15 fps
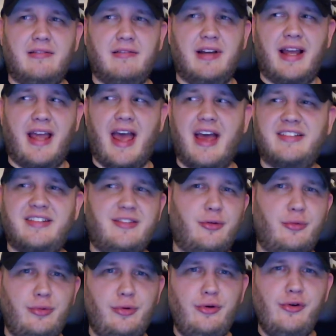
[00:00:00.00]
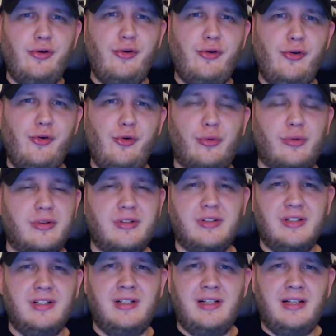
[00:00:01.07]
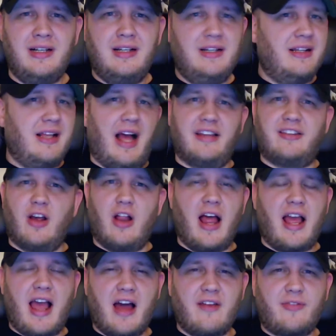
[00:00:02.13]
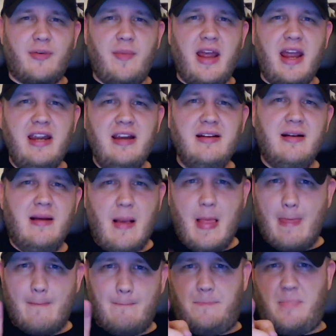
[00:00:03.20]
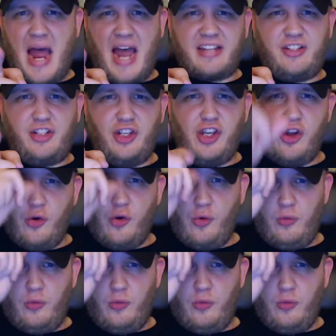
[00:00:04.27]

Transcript: I guess. Woo! That's all I got for me. Back to you.